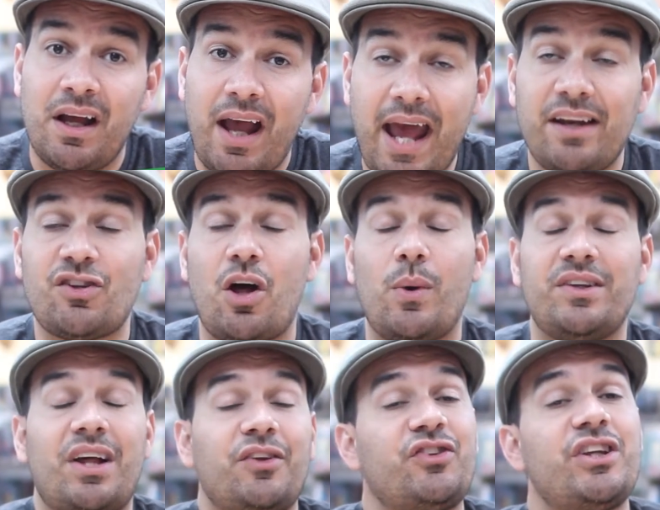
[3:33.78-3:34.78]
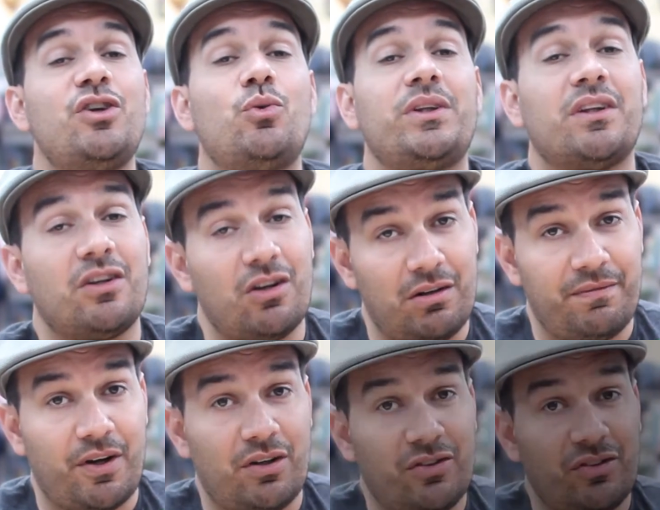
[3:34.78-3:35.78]
And as always, I'll see you in the
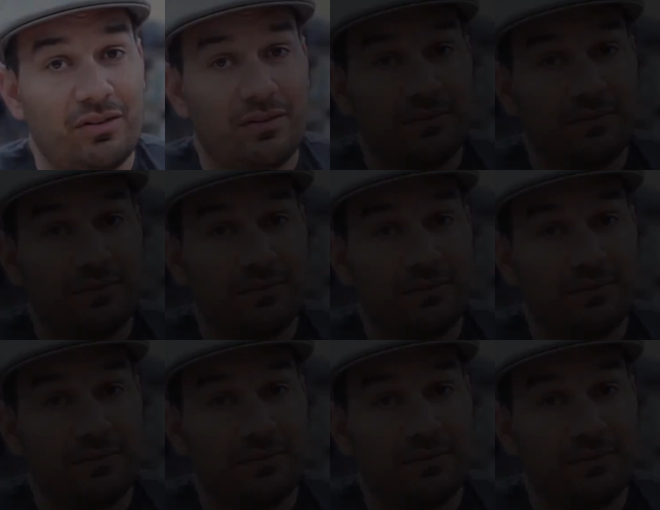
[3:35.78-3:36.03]
Nerdverse.